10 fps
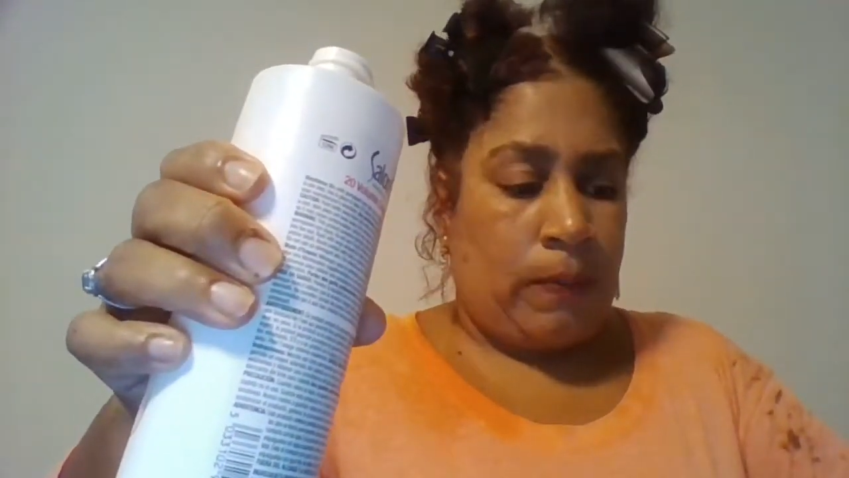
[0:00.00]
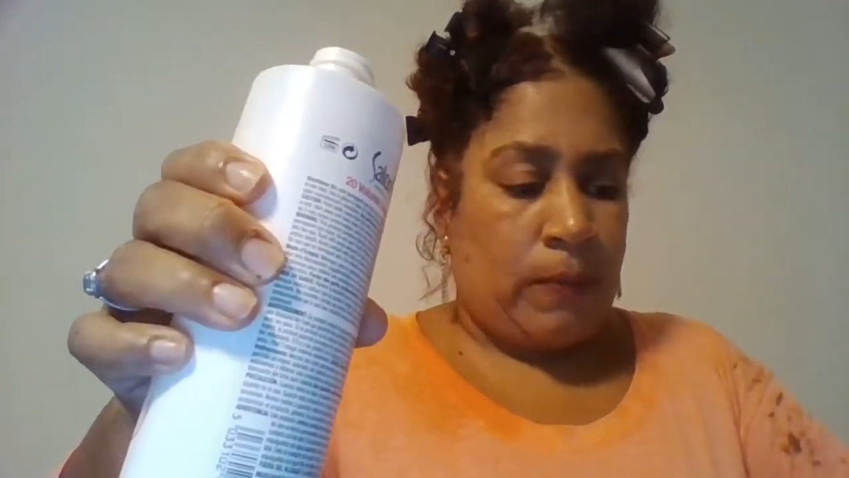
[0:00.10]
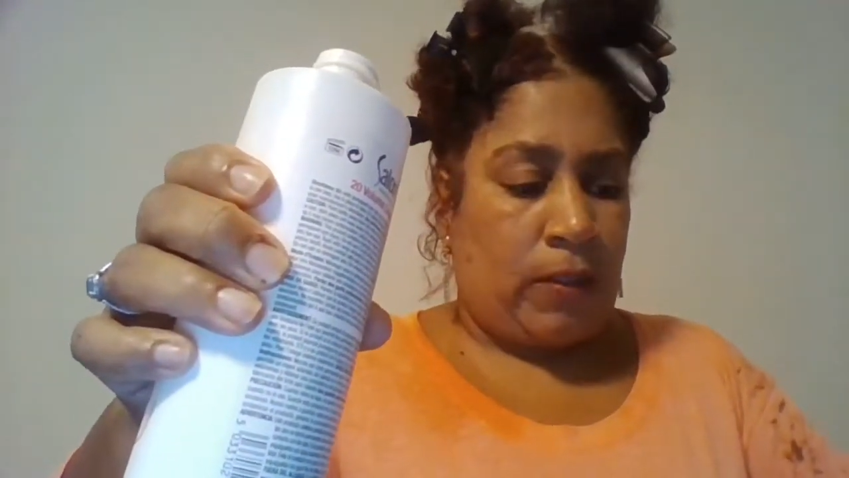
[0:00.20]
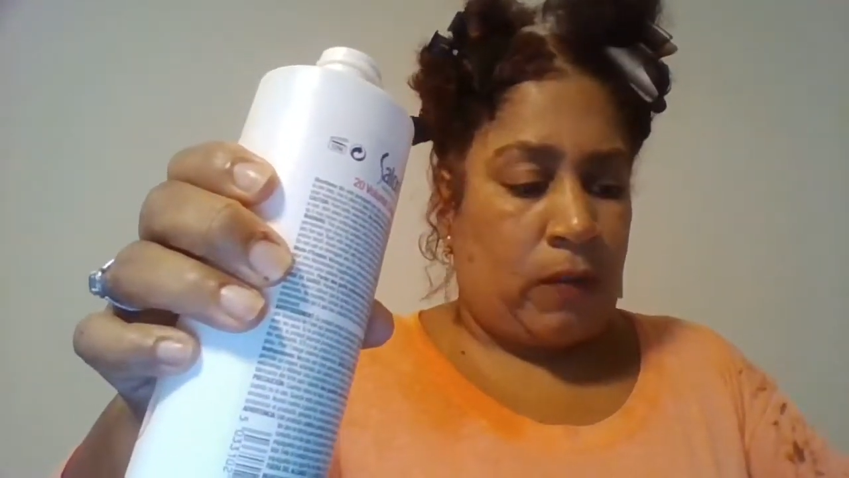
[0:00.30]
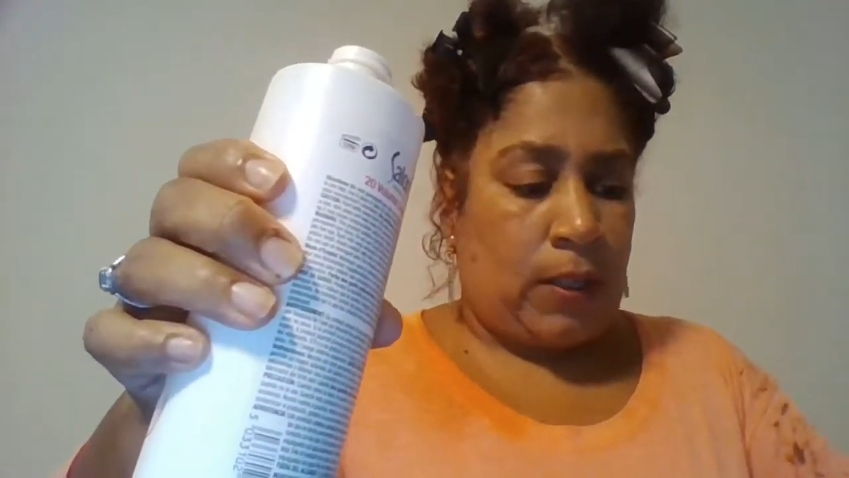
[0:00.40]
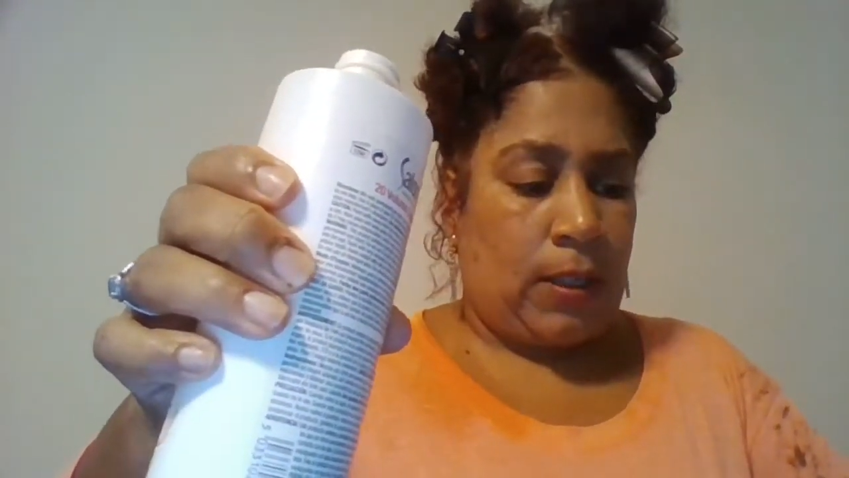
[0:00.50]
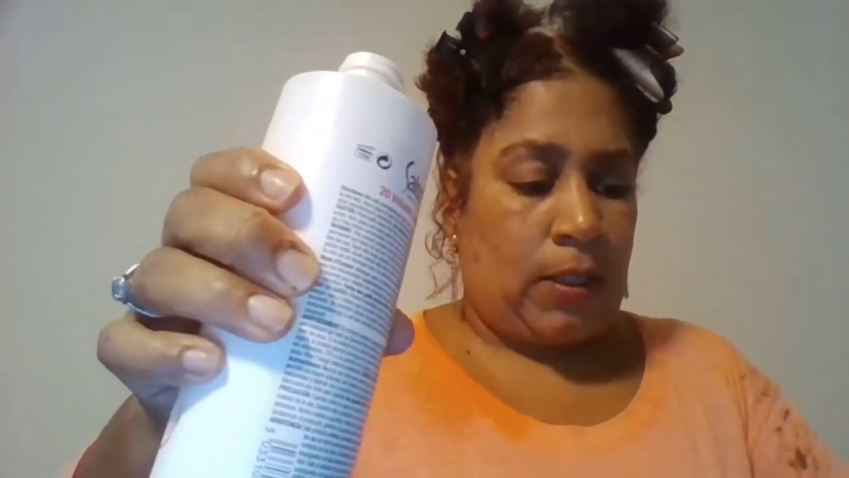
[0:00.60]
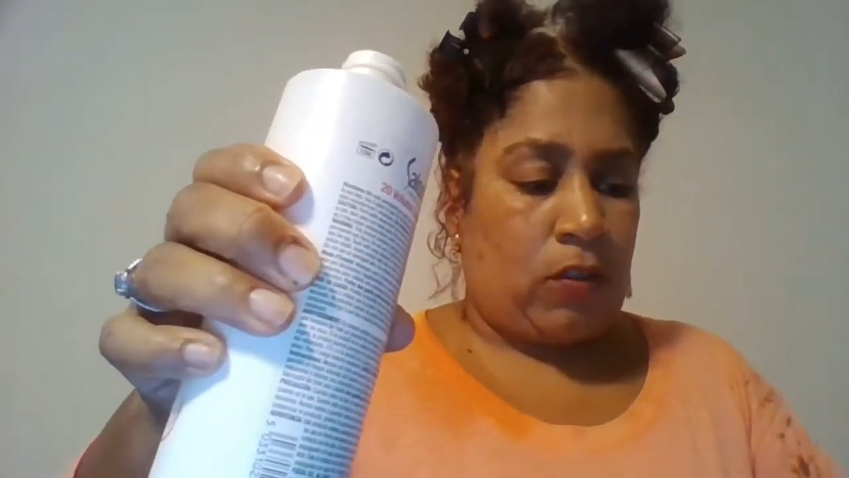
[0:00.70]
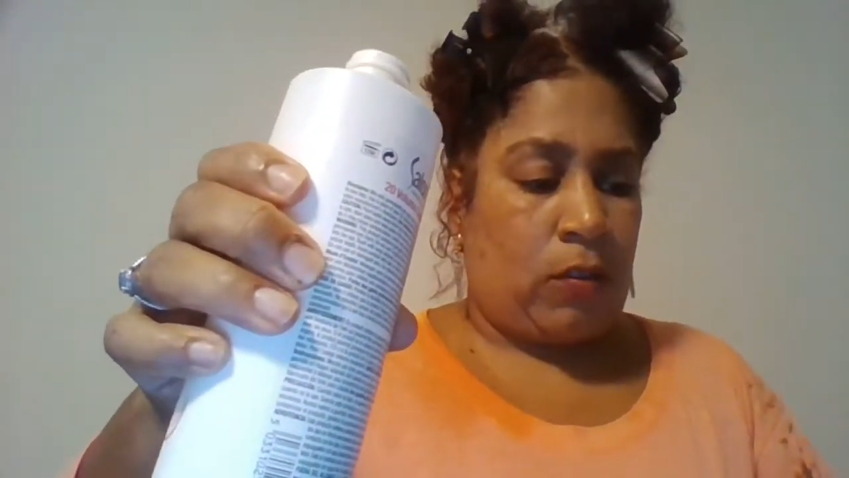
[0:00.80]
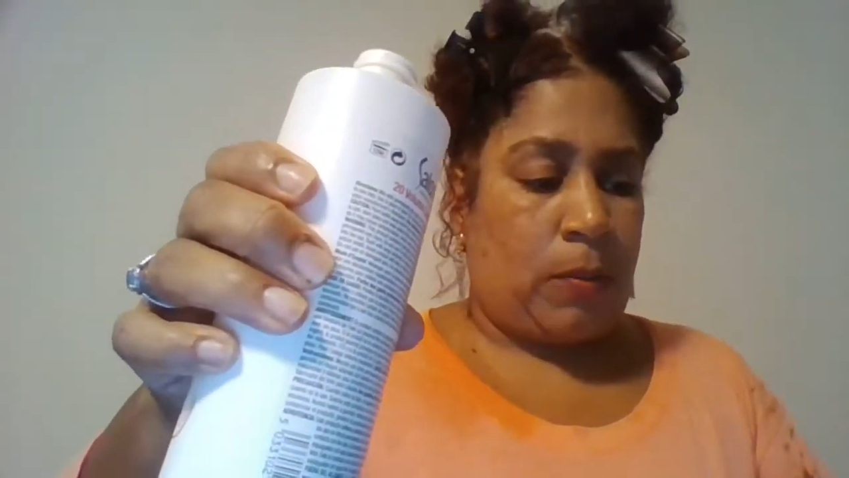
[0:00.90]
It's right
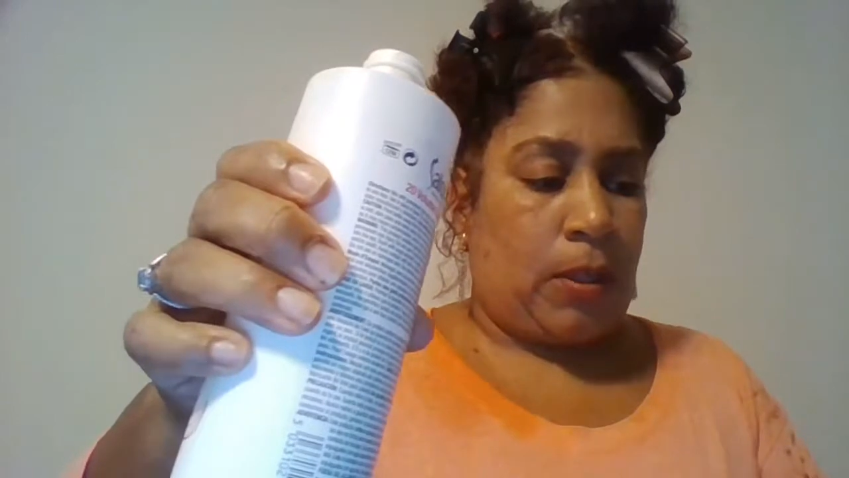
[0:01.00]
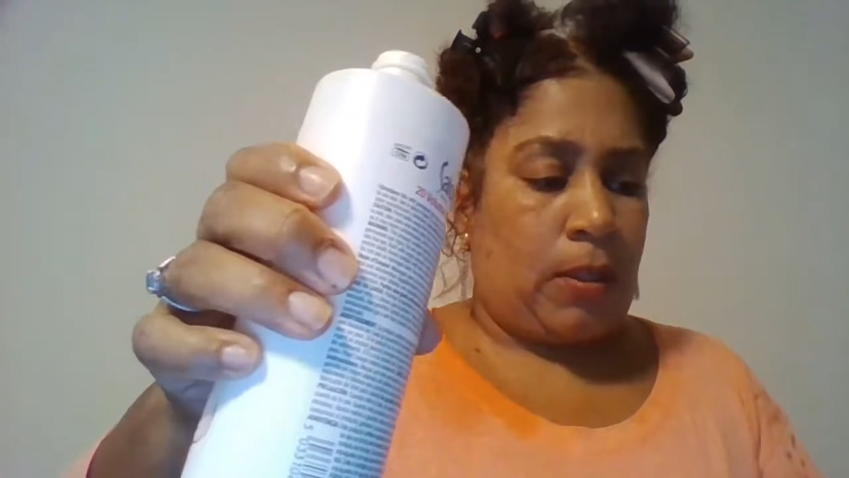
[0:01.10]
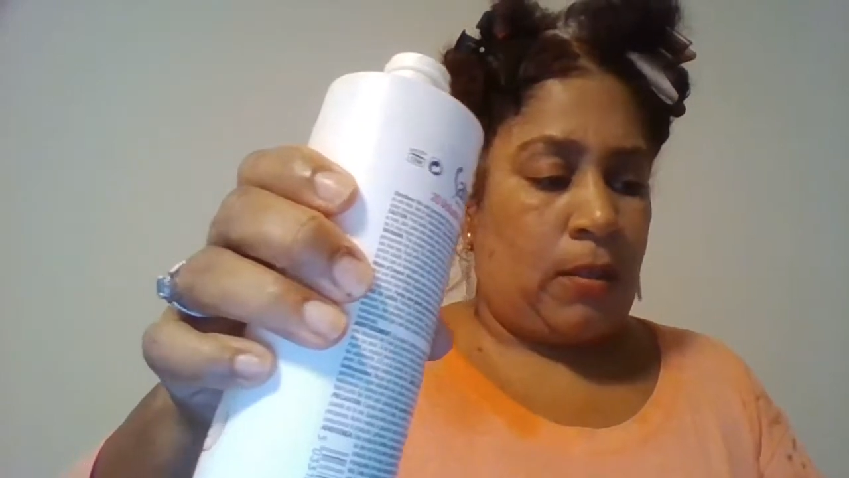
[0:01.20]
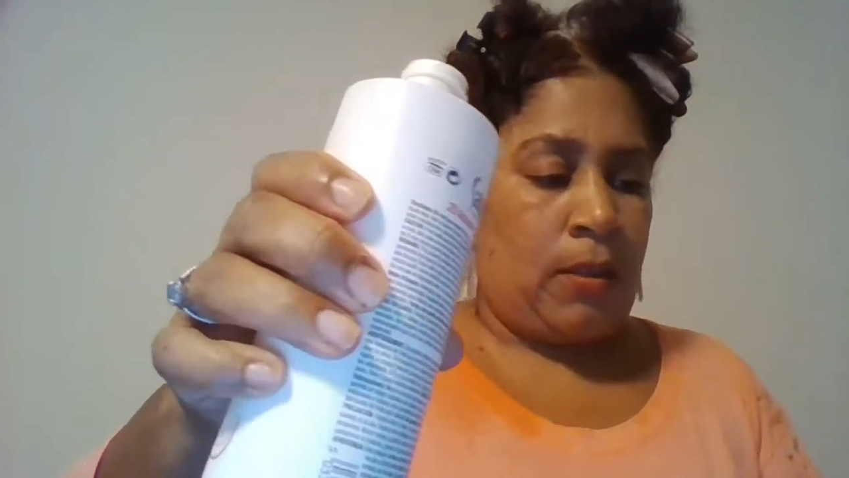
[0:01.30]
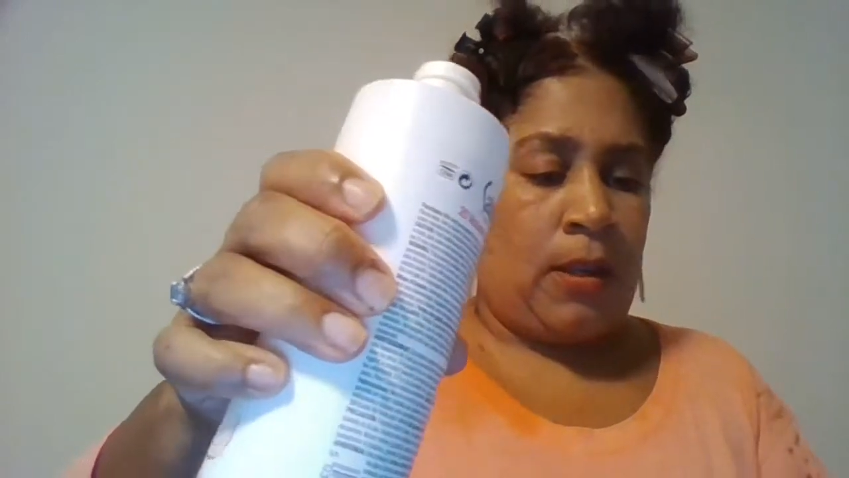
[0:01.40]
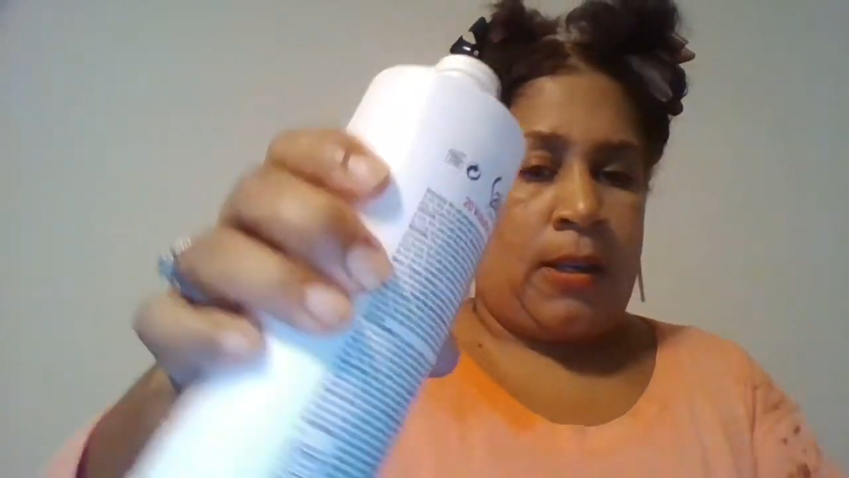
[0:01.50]
next to me.